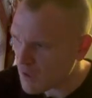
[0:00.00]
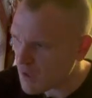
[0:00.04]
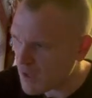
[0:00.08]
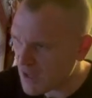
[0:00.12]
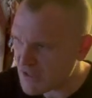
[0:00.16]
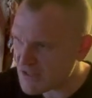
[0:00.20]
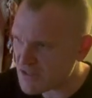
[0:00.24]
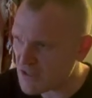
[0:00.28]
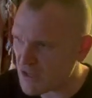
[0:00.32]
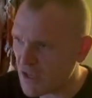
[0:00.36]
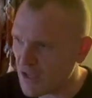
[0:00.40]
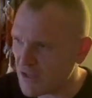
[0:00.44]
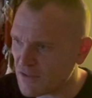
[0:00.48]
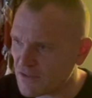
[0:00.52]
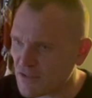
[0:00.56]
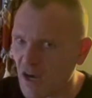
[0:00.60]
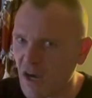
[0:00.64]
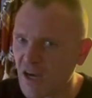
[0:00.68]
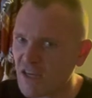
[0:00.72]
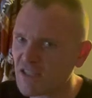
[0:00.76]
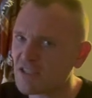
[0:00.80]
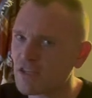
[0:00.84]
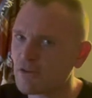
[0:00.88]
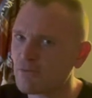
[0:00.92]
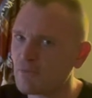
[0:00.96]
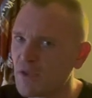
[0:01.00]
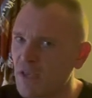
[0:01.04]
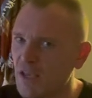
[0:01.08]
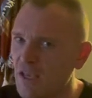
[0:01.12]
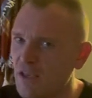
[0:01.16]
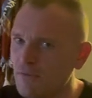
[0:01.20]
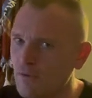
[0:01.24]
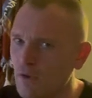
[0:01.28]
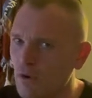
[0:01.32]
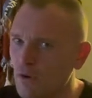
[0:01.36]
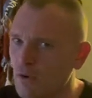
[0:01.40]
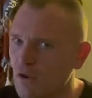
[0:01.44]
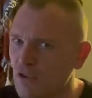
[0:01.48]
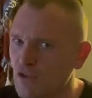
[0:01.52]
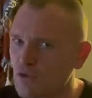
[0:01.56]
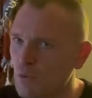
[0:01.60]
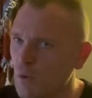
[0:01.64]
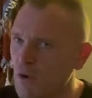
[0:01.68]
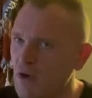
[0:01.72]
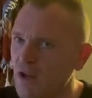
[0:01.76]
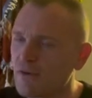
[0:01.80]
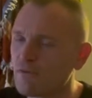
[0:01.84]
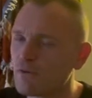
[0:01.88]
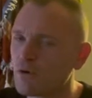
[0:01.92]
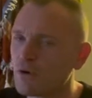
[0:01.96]
It's a toxic behavior, it's
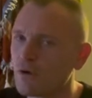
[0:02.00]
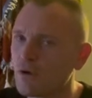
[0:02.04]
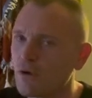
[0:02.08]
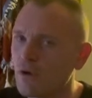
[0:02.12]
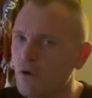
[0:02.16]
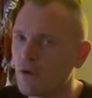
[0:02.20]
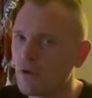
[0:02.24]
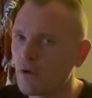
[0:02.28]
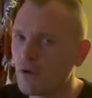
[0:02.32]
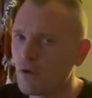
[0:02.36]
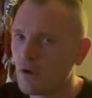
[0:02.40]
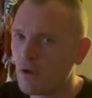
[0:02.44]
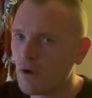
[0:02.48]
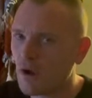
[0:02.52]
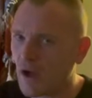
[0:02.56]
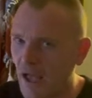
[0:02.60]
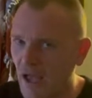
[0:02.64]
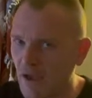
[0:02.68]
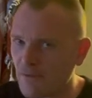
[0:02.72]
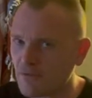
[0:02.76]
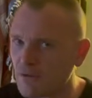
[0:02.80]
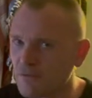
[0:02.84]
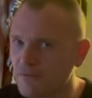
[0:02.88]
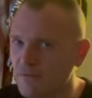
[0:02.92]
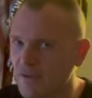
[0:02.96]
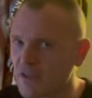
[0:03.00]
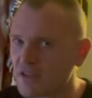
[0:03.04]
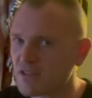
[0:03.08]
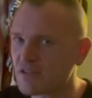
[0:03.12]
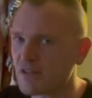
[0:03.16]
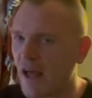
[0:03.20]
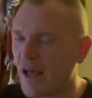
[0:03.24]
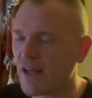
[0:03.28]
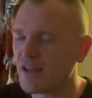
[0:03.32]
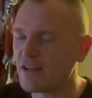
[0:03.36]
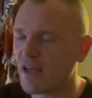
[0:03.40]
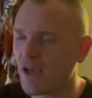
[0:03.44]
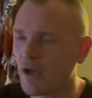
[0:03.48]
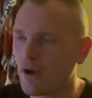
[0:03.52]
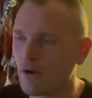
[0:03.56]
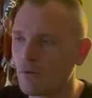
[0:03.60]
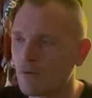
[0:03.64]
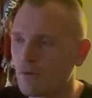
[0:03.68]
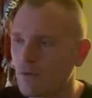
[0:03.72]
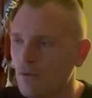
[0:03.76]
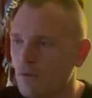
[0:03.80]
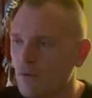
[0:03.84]
whatever. I have to fix that now.